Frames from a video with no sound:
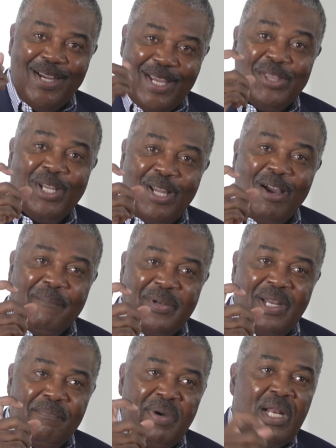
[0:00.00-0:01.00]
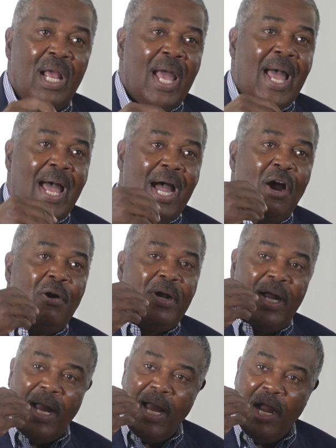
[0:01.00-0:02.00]
in the company, but
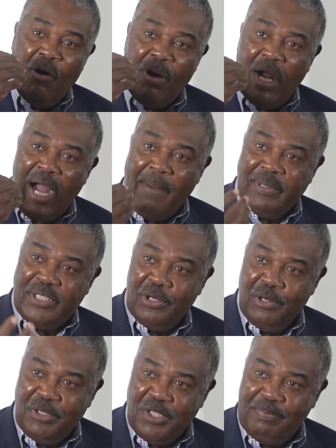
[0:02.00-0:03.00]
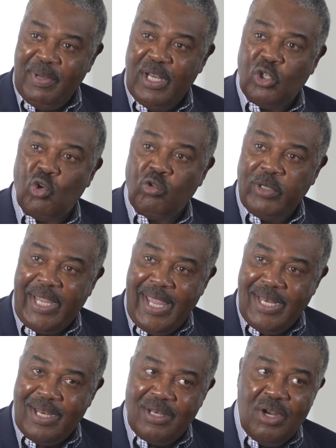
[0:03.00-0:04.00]
how are opportunities being
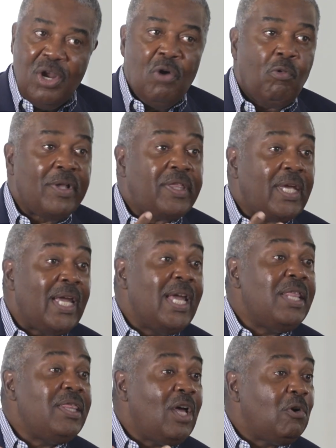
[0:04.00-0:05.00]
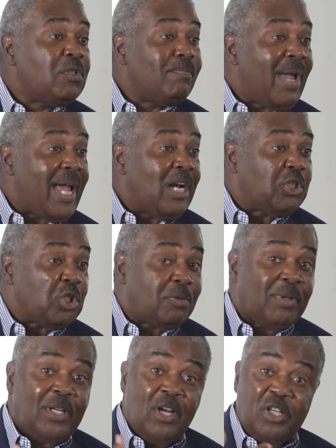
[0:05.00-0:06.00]
created within those managers?
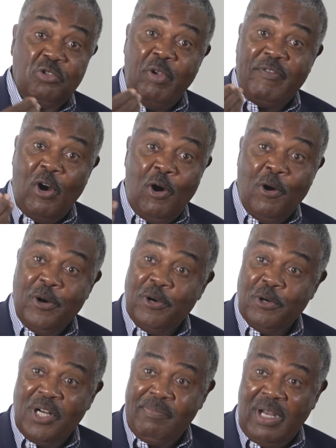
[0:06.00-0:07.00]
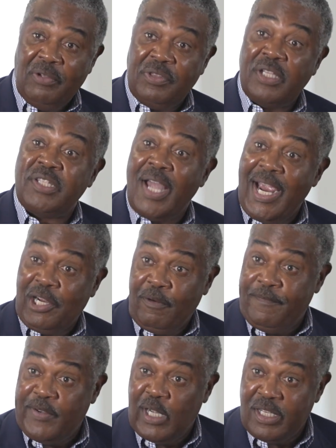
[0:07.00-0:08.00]
Because we've all heard about the
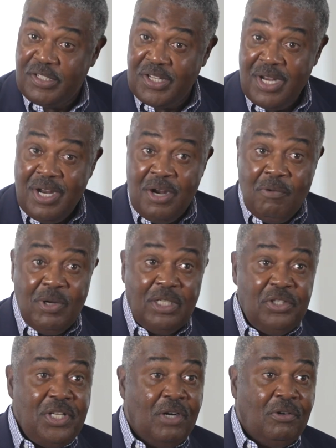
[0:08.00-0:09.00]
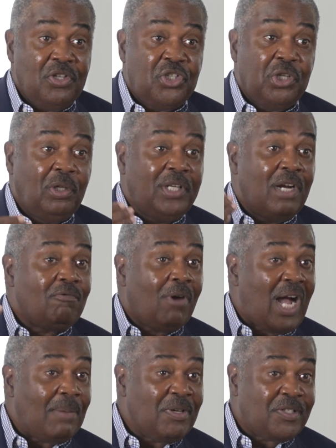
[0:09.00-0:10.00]
Tiger funds. Well, Julian
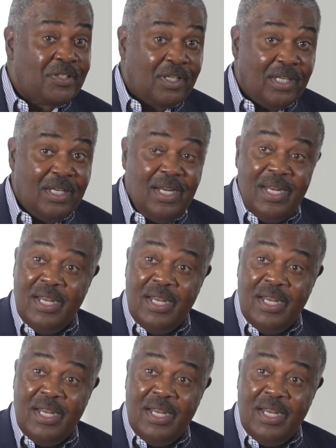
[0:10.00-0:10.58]
Robinson